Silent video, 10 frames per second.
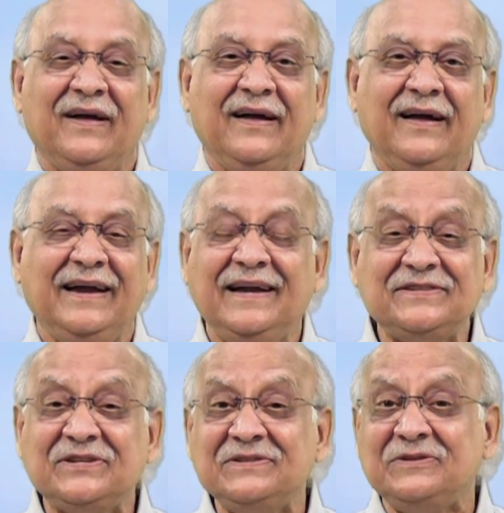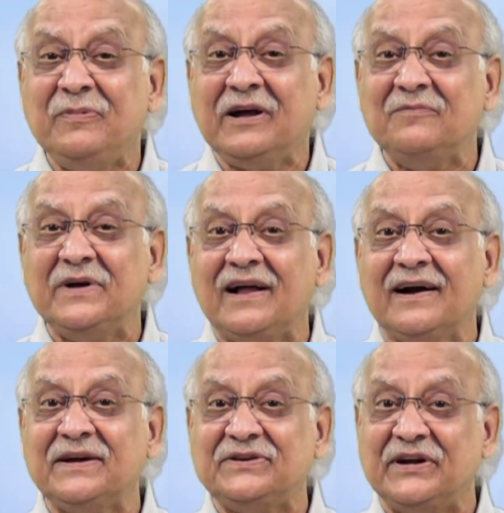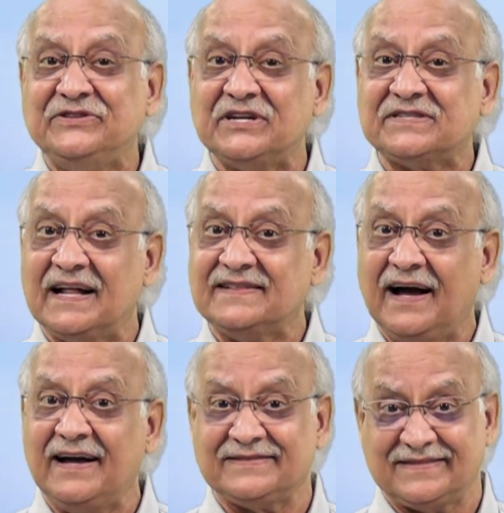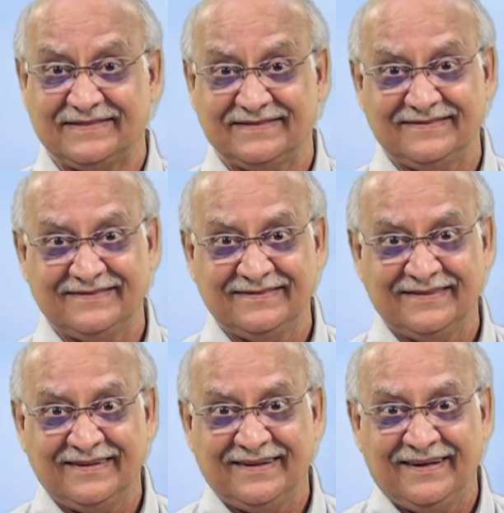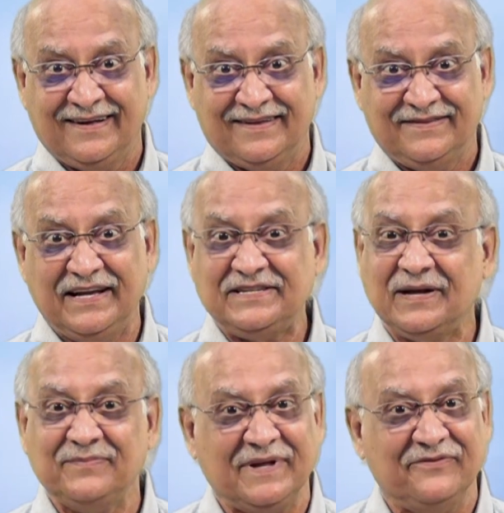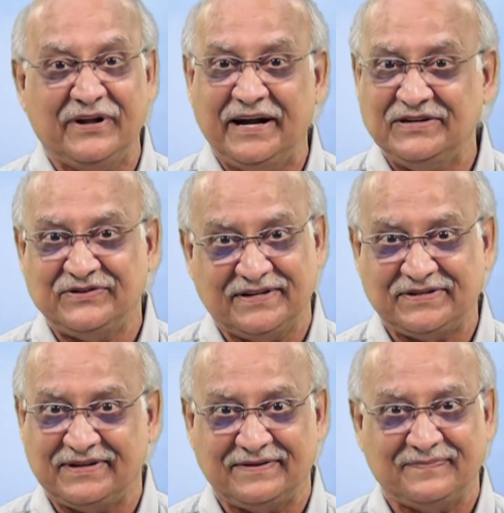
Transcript: he doesn't become an architect just like that. There is something very interesting.